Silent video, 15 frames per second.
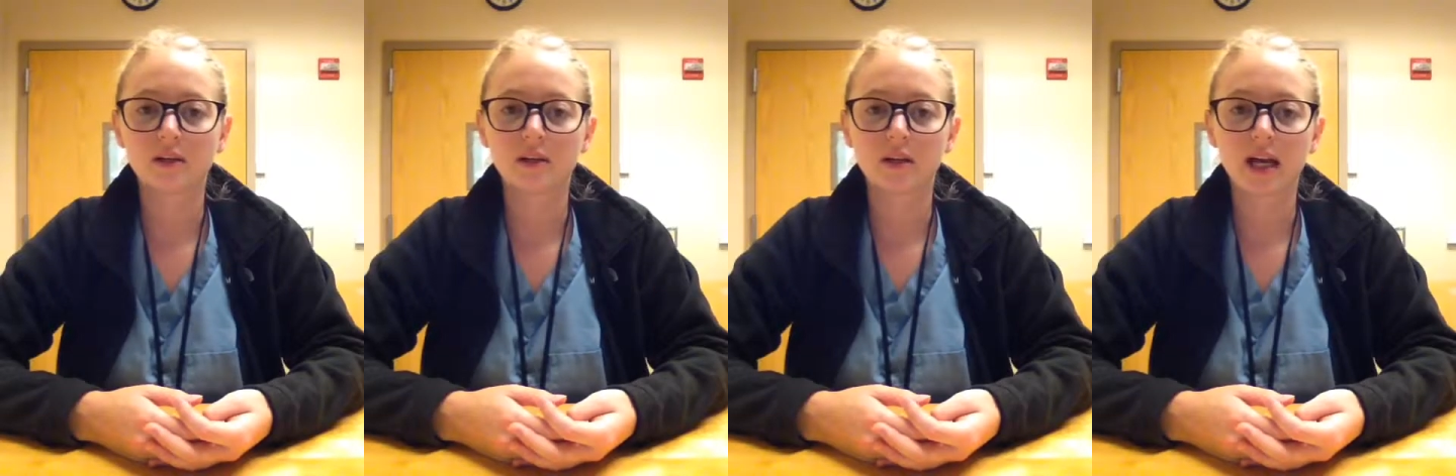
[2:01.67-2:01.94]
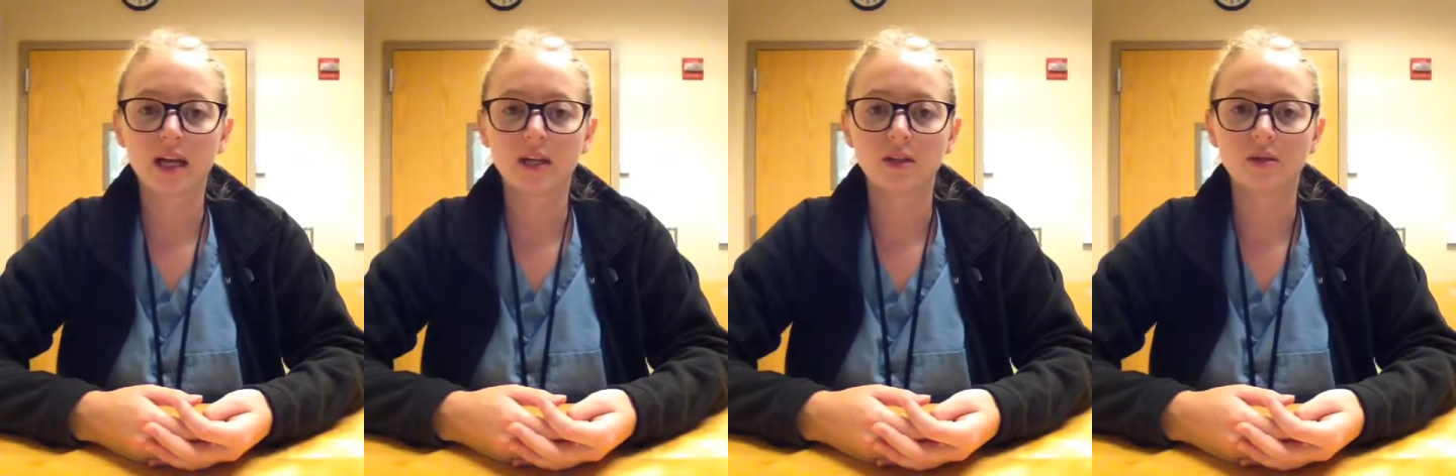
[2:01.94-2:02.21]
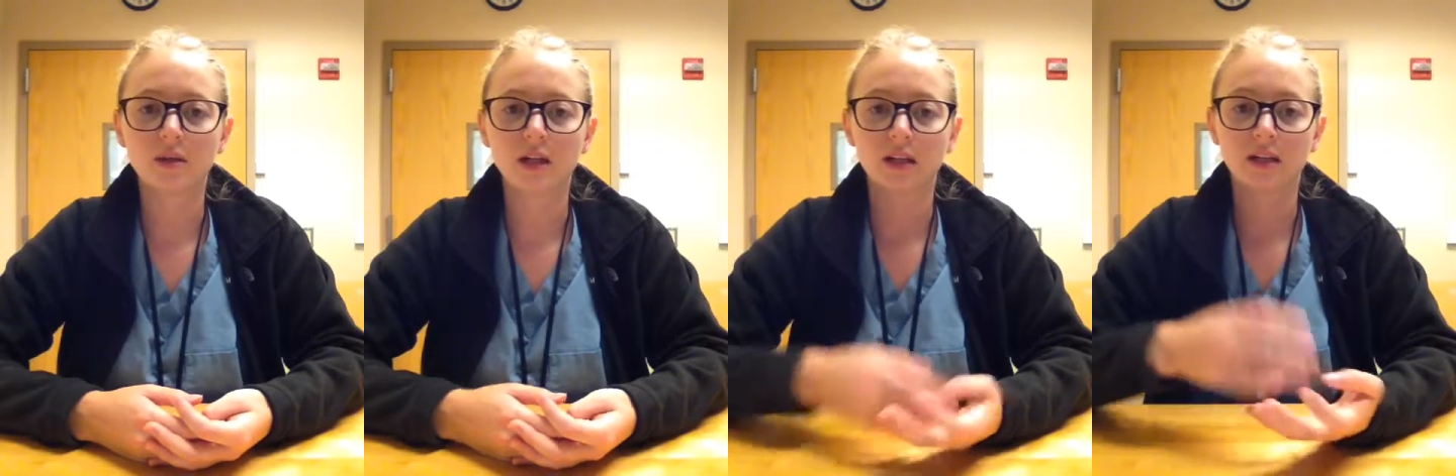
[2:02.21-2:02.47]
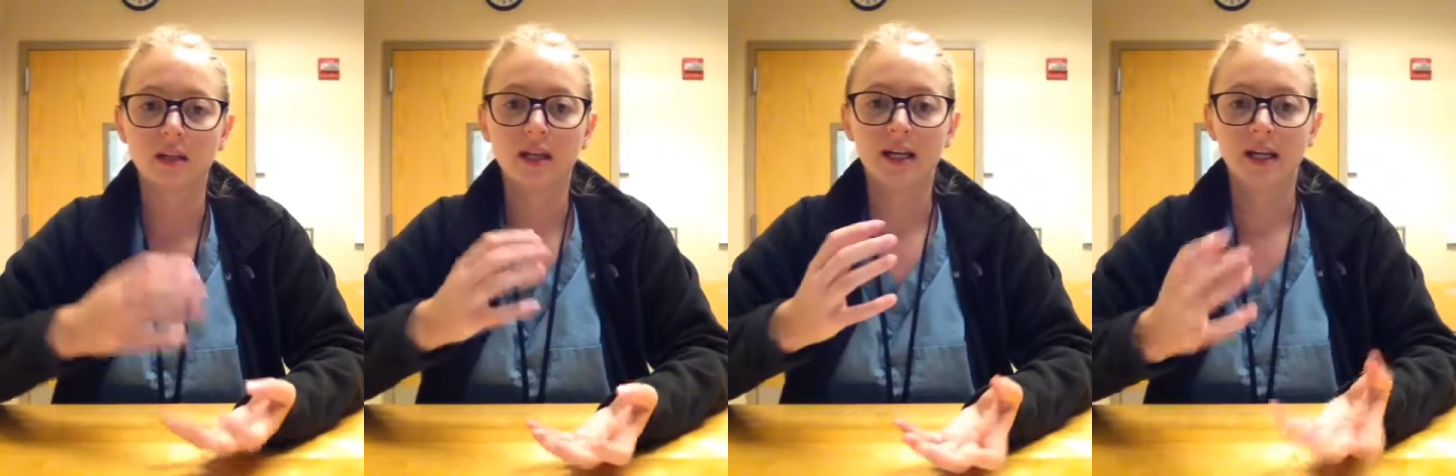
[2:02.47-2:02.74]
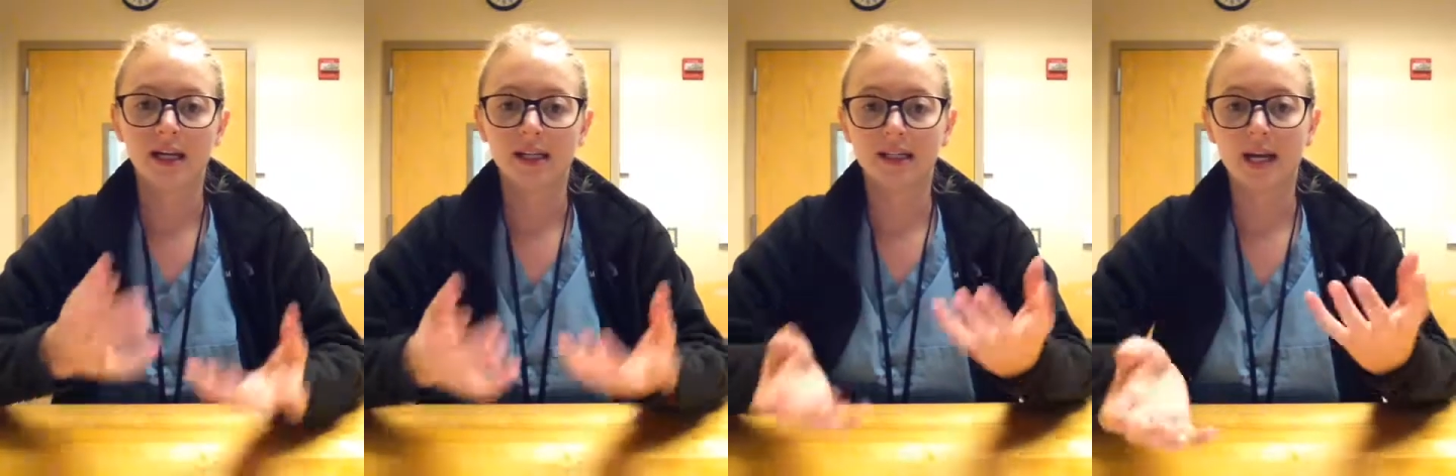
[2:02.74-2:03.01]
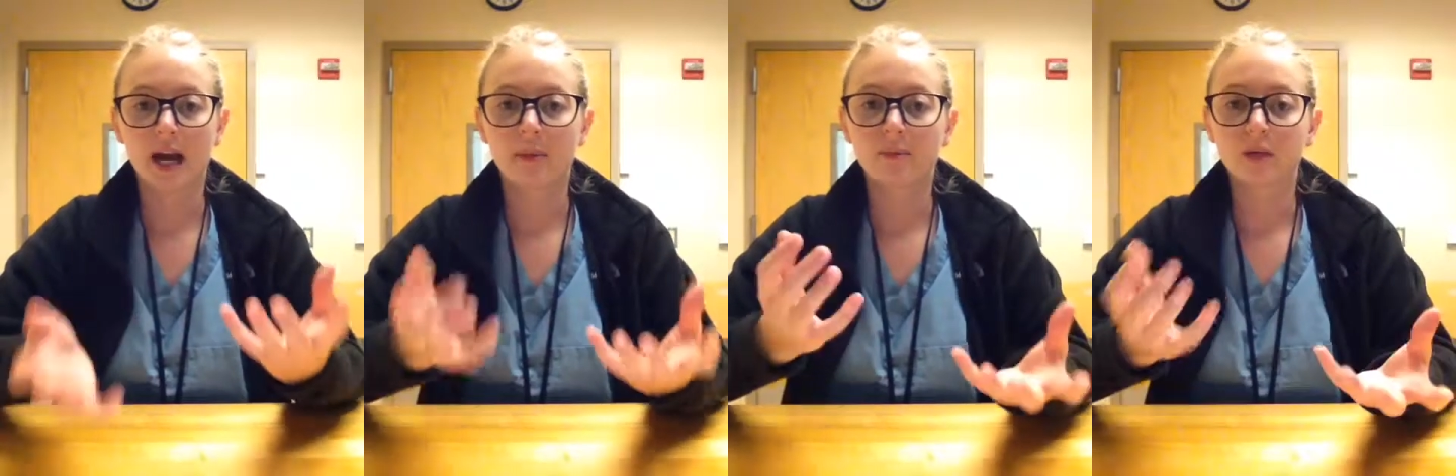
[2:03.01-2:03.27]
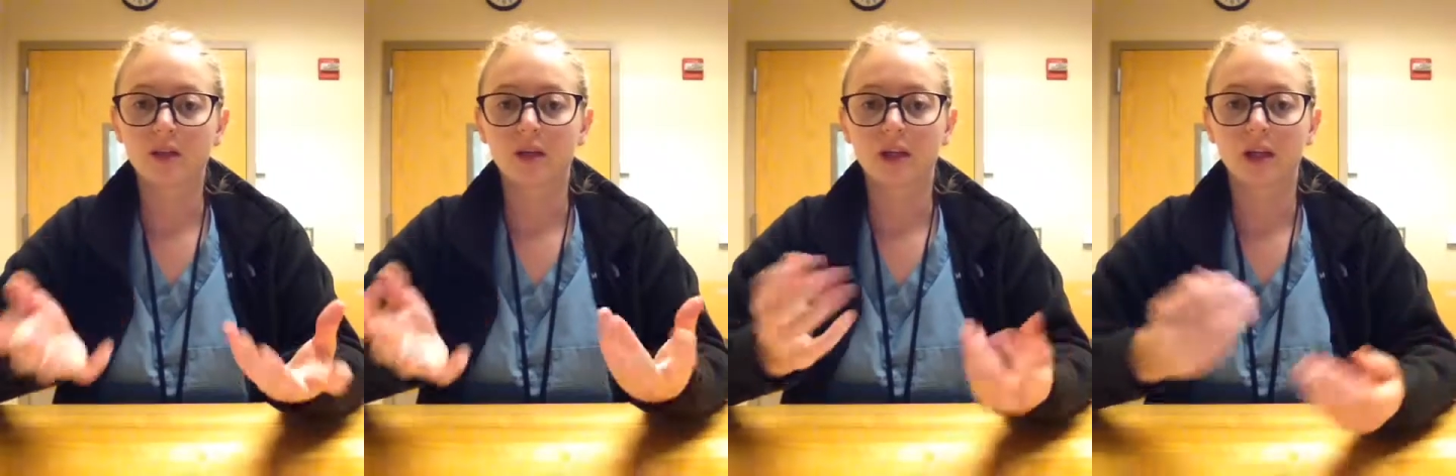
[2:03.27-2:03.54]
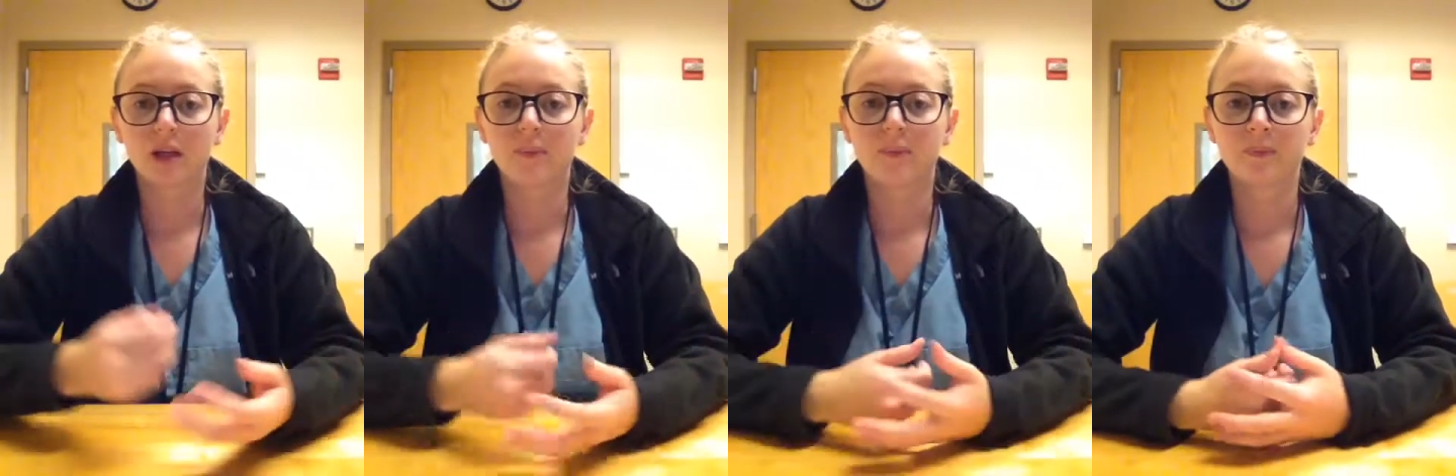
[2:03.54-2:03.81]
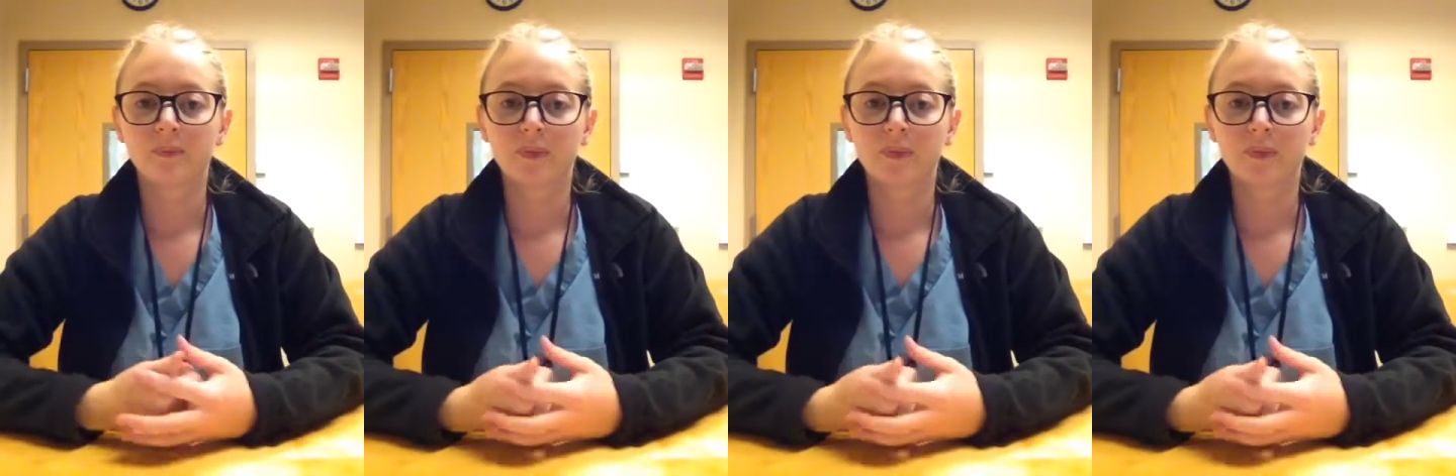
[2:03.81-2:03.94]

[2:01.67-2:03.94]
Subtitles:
so that you can adapt your